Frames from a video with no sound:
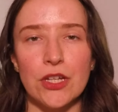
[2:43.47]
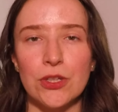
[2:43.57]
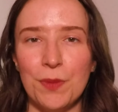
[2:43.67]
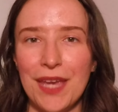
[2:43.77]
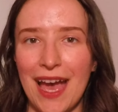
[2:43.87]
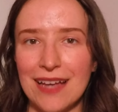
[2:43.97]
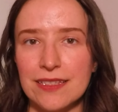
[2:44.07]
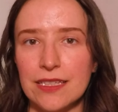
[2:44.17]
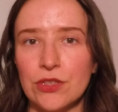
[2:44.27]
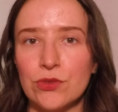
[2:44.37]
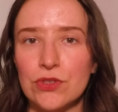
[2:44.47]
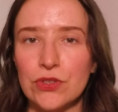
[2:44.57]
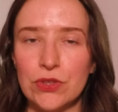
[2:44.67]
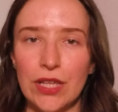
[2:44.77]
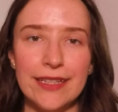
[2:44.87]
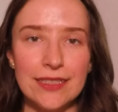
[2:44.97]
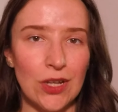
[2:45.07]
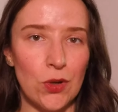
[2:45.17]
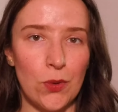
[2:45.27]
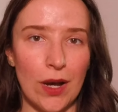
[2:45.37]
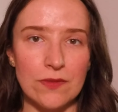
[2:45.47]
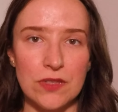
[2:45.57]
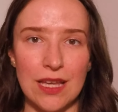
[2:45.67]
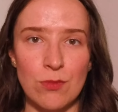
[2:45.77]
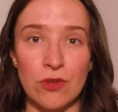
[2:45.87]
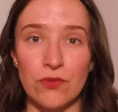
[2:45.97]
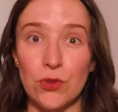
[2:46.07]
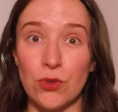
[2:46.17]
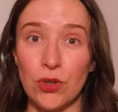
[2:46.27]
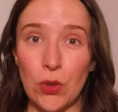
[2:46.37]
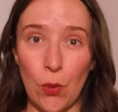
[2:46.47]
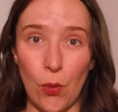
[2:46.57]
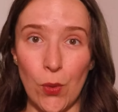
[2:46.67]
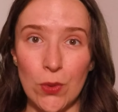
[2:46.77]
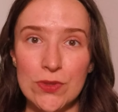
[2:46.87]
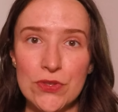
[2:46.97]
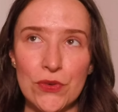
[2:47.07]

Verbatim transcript: could be asking you to let go of some of your goals